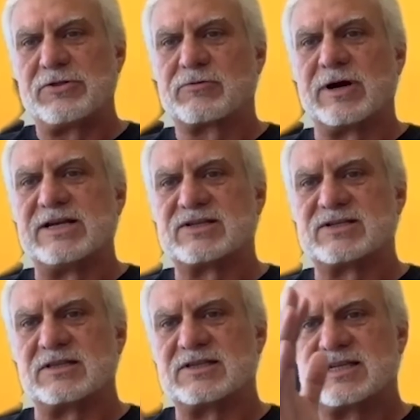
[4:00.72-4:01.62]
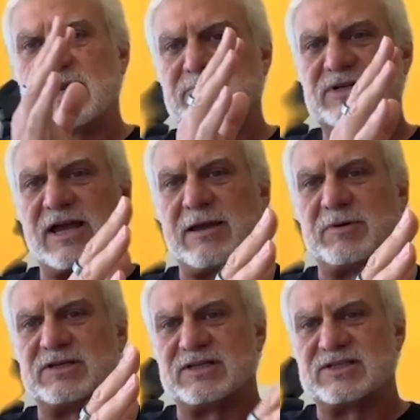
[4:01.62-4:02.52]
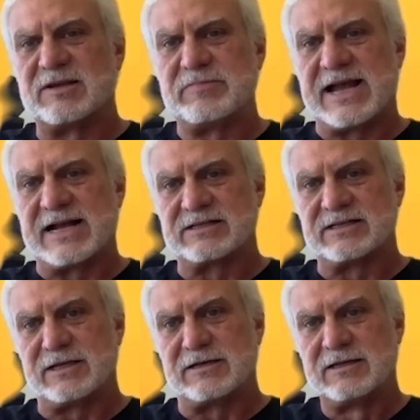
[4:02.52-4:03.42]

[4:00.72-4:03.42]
crisis at the same time as it's impacting